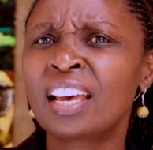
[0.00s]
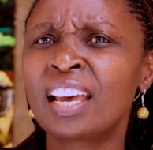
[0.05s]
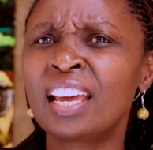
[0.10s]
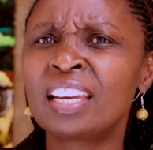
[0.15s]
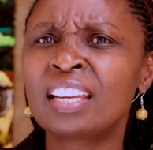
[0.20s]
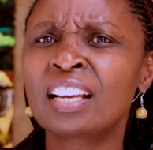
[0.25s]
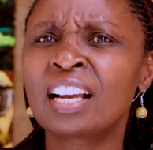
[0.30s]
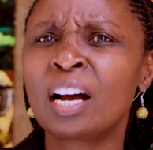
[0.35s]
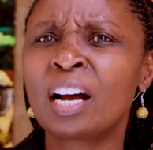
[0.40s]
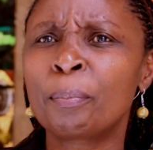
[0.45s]

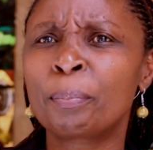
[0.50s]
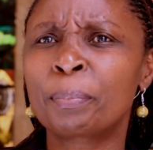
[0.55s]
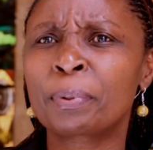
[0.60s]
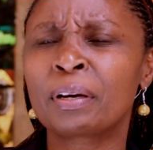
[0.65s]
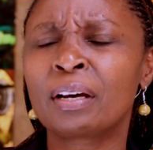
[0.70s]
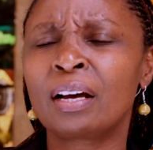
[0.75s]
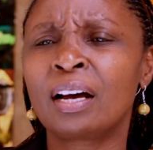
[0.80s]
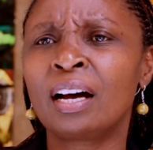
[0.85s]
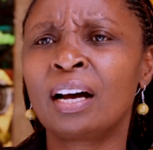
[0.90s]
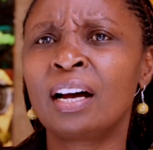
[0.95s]
ending up
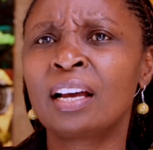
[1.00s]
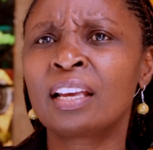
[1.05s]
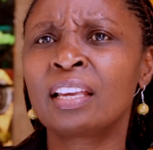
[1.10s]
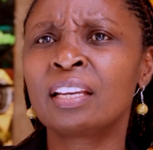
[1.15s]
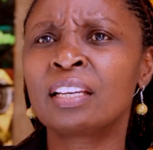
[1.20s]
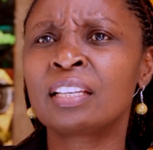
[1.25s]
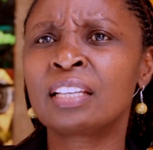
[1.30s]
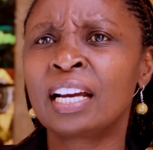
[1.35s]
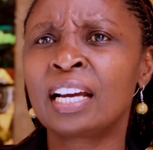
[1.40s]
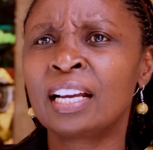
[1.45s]

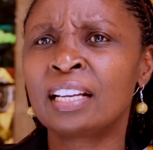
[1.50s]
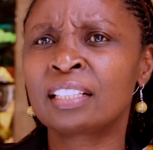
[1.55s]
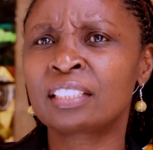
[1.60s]
in dire